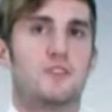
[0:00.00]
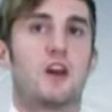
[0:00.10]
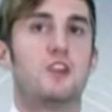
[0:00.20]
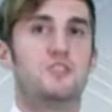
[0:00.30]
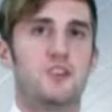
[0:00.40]
rates
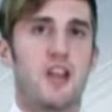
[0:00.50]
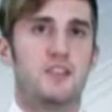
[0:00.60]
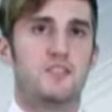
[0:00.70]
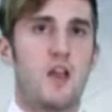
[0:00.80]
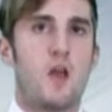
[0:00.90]

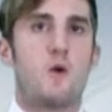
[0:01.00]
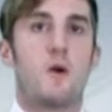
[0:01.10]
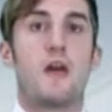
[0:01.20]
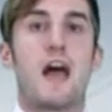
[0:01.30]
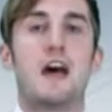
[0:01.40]
unchanged
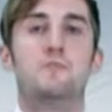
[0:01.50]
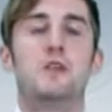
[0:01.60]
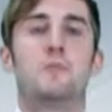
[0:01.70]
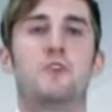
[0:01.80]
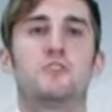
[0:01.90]
when there had
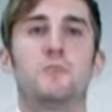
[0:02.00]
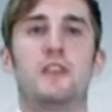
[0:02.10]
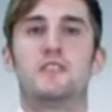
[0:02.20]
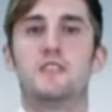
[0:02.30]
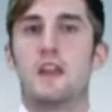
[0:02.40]
been a
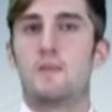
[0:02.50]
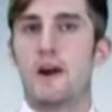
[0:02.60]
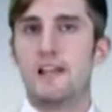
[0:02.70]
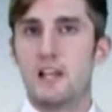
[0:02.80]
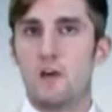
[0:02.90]
possibility they
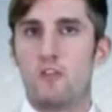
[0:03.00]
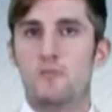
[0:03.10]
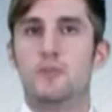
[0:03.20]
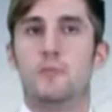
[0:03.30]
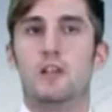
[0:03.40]
might lower
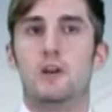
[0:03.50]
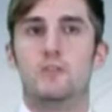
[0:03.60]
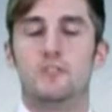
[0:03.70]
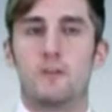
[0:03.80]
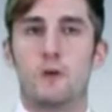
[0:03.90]
them to
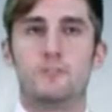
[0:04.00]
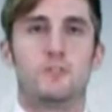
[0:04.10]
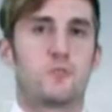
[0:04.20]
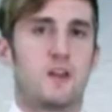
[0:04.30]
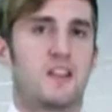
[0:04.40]
below zero
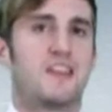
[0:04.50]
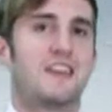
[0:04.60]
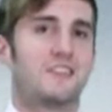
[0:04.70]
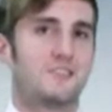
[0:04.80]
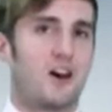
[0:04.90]
to try to
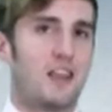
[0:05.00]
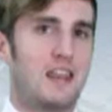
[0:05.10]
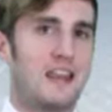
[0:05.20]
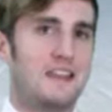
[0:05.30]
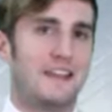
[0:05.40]
kickstart
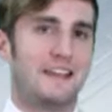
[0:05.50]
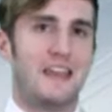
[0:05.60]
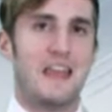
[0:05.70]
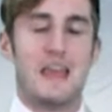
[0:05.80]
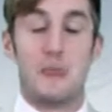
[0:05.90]

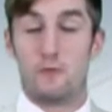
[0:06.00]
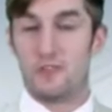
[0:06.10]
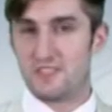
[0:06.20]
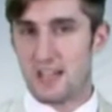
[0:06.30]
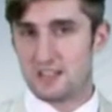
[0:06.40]
lending in the
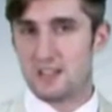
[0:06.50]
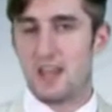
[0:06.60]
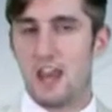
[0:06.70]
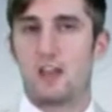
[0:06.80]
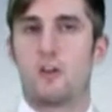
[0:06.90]

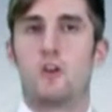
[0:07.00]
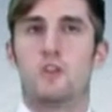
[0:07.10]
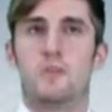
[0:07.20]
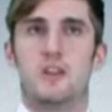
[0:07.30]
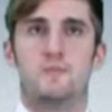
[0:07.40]
recession-hit
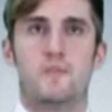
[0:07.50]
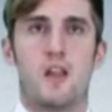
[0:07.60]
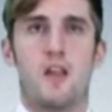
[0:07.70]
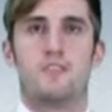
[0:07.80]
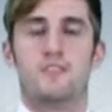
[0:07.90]
economy.
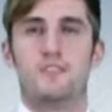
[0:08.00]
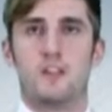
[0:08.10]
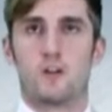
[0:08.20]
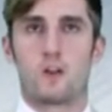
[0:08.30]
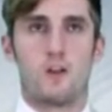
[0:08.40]
The
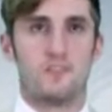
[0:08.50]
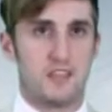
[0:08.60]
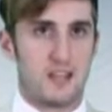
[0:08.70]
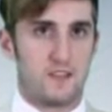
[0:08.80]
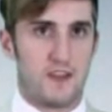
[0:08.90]
single
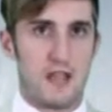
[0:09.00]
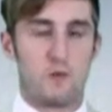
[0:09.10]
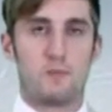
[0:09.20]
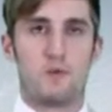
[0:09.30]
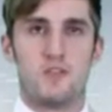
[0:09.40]
currency ended the day at
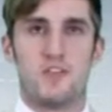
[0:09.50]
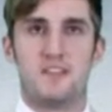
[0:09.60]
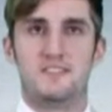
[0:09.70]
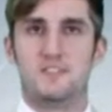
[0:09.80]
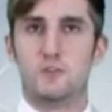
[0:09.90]

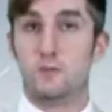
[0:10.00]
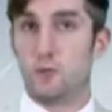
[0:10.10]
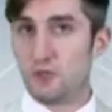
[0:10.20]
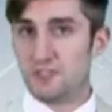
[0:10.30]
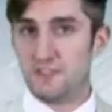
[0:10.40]

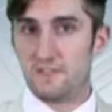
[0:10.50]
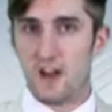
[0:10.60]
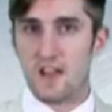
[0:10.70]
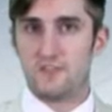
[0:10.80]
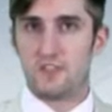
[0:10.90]

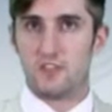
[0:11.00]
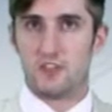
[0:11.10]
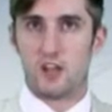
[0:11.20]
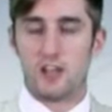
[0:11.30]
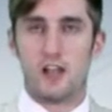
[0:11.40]
1.3245 to the
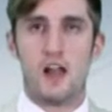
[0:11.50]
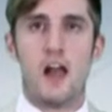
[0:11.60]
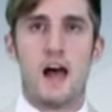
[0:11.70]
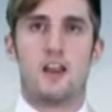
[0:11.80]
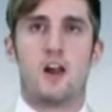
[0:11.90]
dollar
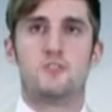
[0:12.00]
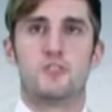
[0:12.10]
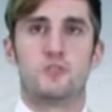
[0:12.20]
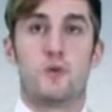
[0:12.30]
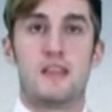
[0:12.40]
and
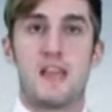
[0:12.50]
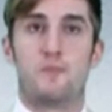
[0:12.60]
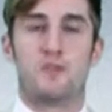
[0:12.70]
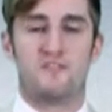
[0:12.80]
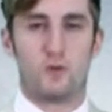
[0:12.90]

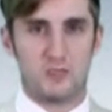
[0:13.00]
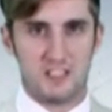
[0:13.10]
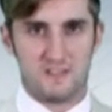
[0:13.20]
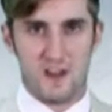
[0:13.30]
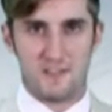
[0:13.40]

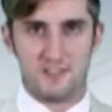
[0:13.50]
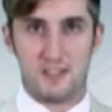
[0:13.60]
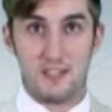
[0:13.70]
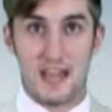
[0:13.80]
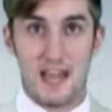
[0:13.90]
128.45
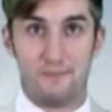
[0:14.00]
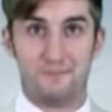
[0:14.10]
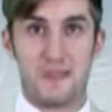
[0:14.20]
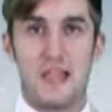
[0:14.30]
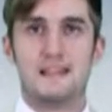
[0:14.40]
to the
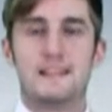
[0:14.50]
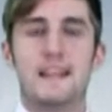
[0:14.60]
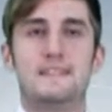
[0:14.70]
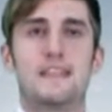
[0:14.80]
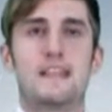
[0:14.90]
yen.
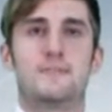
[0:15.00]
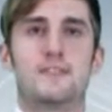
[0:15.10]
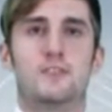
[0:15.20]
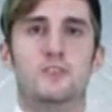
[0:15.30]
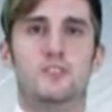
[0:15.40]
Today's data
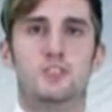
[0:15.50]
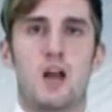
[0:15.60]
includes the